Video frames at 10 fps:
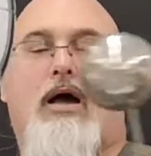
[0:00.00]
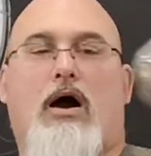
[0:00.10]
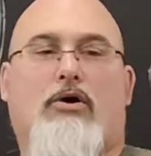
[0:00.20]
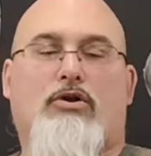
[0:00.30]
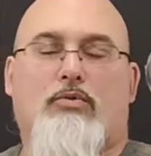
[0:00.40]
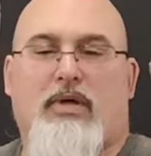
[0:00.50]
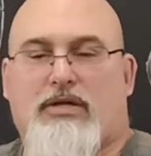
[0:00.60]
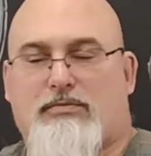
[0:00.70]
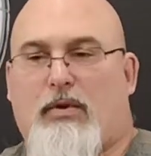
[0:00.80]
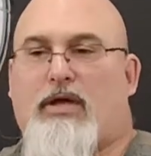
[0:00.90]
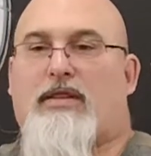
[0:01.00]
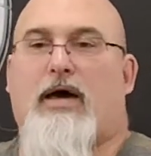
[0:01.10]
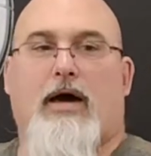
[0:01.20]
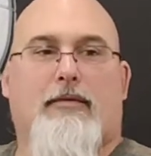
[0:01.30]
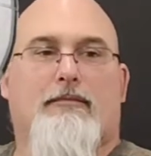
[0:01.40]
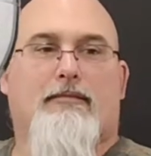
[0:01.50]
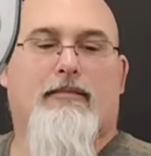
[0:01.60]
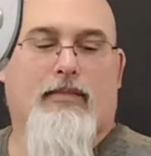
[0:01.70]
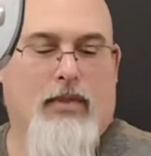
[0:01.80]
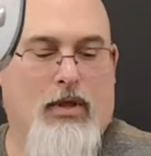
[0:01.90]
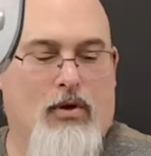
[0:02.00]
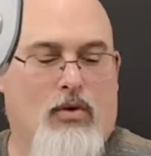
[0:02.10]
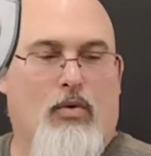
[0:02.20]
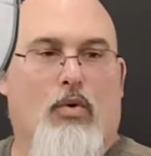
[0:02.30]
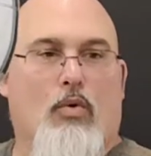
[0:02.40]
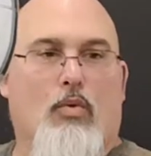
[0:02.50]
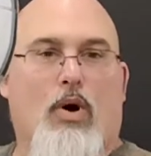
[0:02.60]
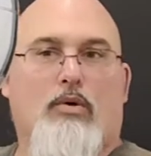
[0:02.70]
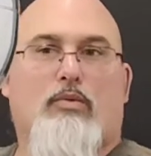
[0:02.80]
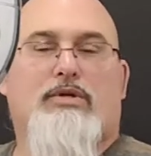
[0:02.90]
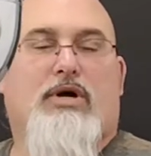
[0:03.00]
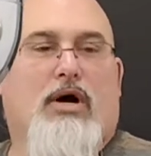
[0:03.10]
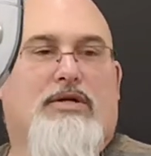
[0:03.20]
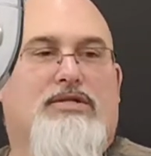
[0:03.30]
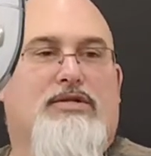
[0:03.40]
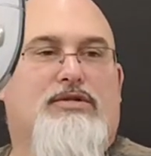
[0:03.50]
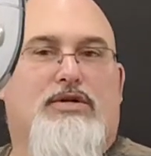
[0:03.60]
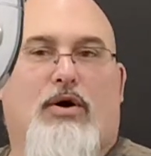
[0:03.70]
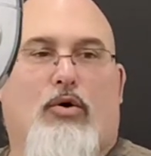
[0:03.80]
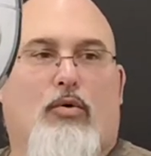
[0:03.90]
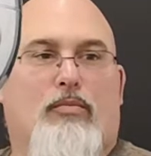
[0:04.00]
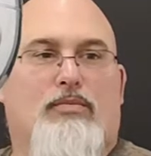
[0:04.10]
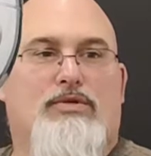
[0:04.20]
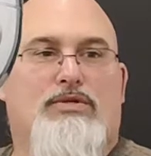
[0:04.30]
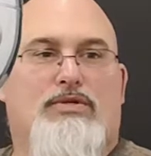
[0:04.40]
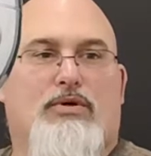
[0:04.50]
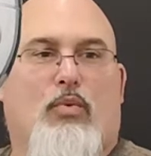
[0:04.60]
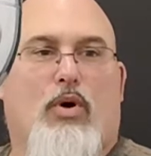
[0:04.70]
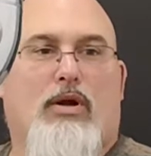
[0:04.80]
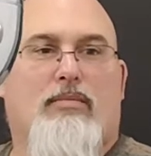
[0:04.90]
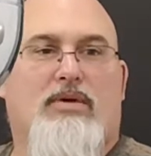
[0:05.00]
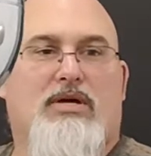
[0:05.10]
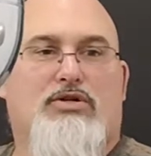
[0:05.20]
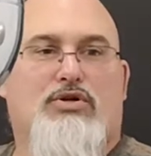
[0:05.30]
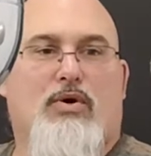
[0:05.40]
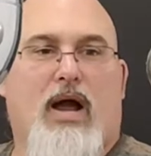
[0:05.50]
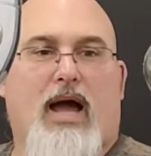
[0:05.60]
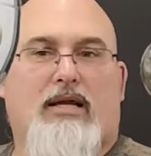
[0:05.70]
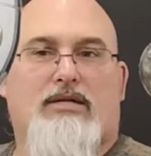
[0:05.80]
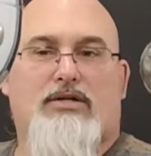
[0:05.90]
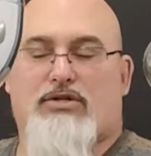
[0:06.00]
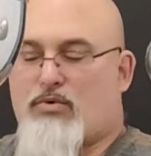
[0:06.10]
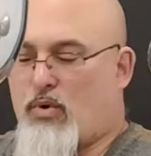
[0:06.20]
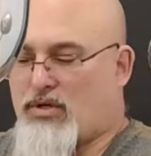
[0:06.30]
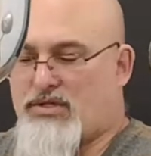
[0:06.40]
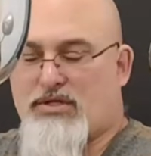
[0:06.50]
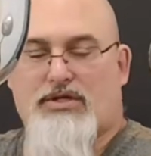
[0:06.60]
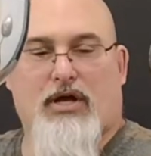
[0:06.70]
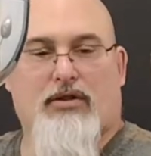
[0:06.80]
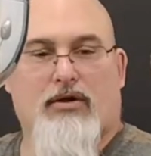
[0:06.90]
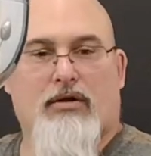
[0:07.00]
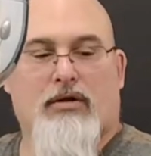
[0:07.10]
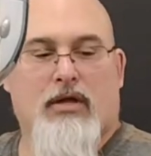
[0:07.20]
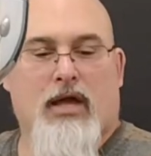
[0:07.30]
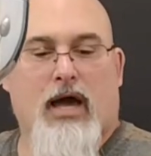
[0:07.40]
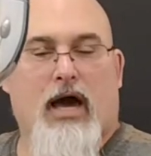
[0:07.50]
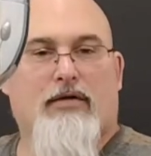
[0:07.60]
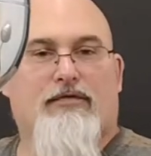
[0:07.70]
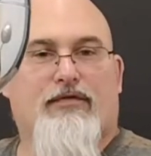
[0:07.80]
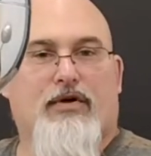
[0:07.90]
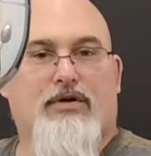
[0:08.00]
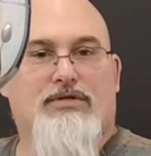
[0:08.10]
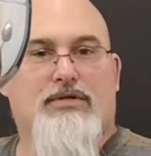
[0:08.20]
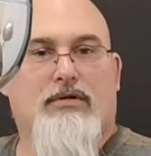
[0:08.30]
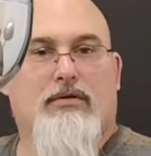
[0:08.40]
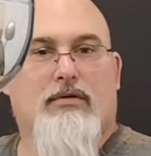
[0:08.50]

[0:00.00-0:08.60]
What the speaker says: How can we explain that? What would cause the dome to want to be attracted towards each other at first?